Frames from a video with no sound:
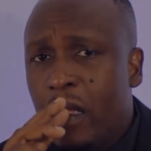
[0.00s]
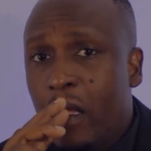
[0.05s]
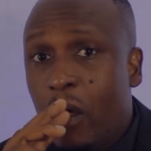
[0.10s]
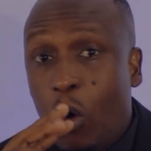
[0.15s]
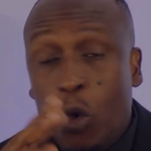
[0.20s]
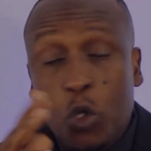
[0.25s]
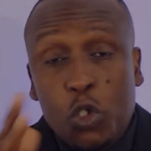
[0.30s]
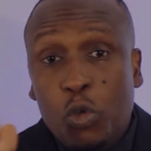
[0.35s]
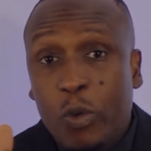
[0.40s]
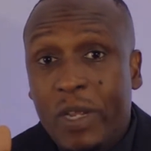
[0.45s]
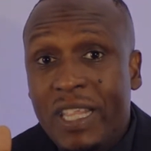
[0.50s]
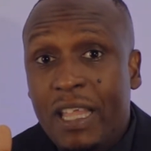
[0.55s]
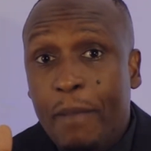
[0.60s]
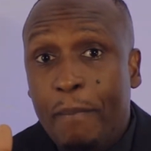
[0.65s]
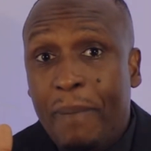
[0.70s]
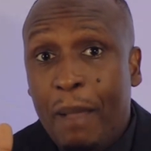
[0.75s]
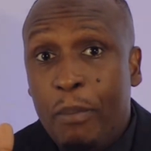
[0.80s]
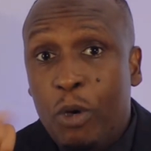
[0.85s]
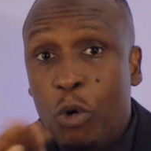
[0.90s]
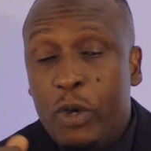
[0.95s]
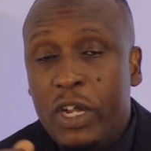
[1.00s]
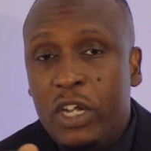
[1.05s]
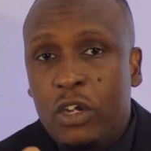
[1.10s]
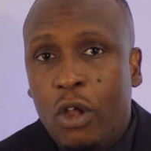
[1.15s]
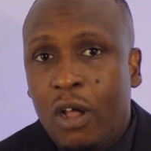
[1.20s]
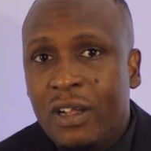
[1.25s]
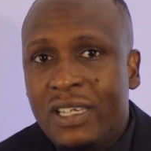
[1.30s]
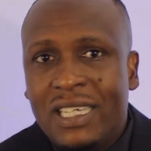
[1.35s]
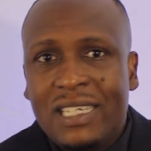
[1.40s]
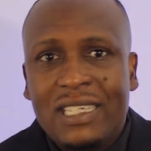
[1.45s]
Also in the Bible, we
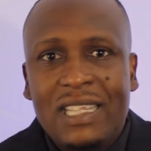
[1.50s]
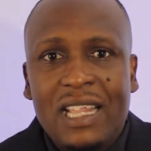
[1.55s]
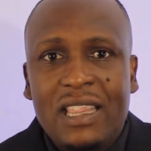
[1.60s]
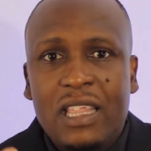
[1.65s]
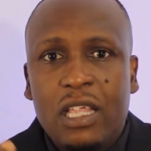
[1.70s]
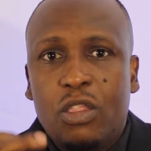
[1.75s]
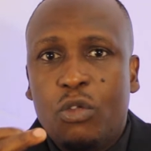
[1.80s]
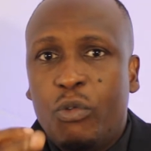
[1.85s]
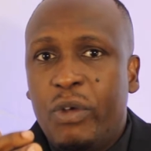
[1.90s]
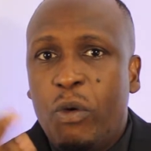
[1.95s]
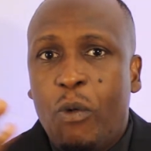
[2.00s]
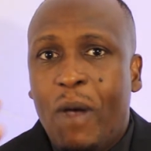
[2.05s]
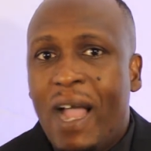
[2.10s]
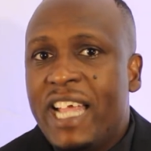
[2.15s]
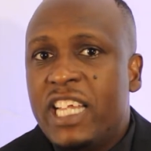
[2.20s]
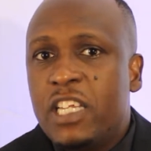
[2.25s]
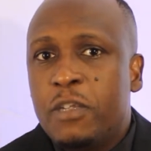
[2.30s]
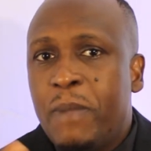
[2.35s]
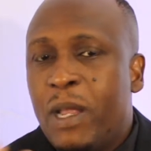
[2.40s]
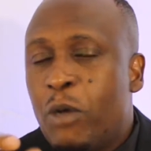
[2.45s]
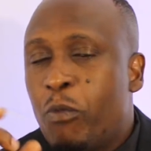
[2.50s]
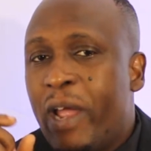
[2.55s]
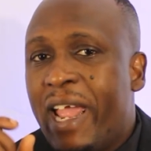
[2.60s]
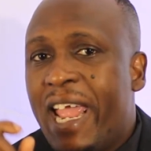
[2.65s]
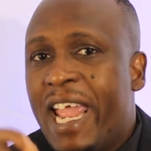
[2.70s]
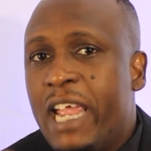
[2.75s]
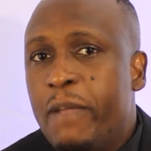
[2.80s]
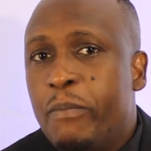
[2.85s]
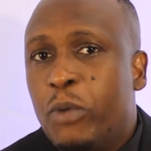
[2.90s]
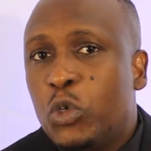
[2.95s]
notice that the three wise men were
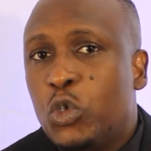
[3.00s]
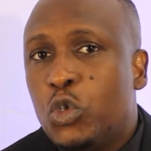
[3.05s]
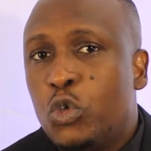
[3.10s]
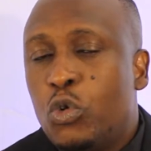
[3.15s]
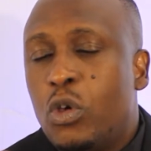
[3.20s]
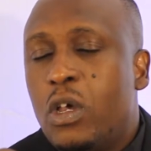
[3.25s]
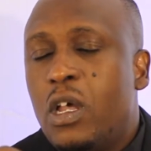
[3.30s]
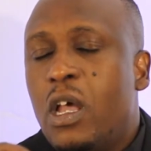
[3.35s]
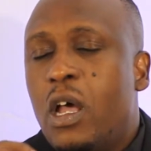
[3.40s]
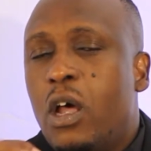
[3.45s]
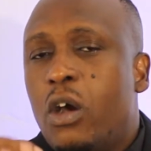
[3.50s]
able to